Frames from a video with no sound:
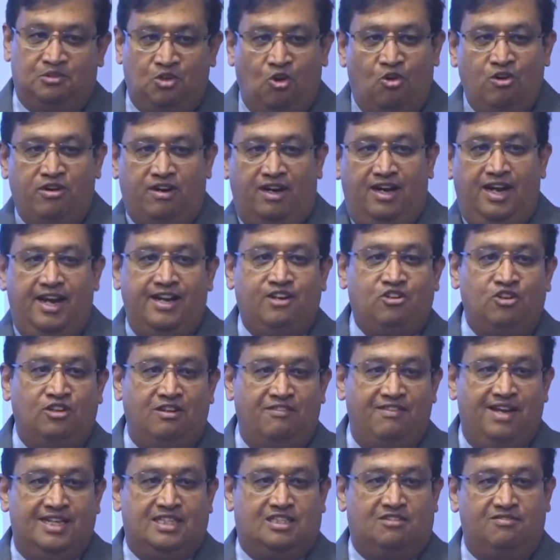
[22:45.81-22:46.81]
Don't relate to the
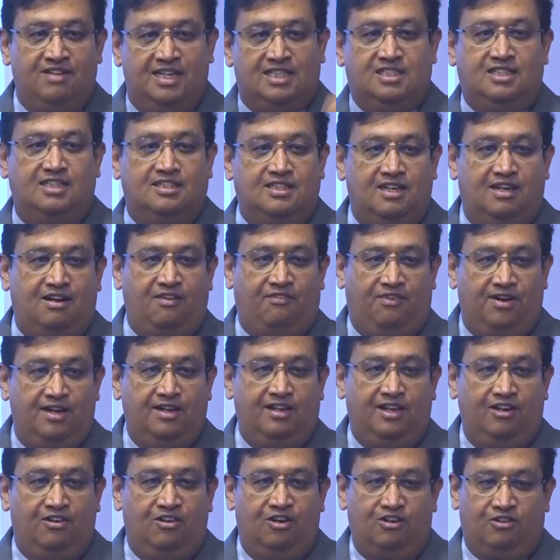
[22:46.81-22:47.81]
West. West is a different
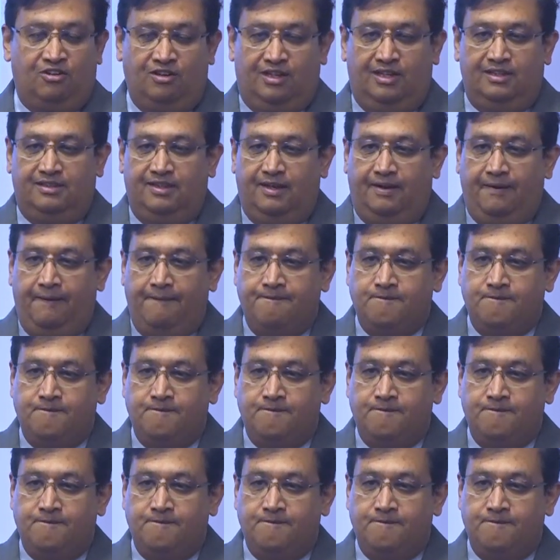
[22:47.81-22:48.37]
thing altogether.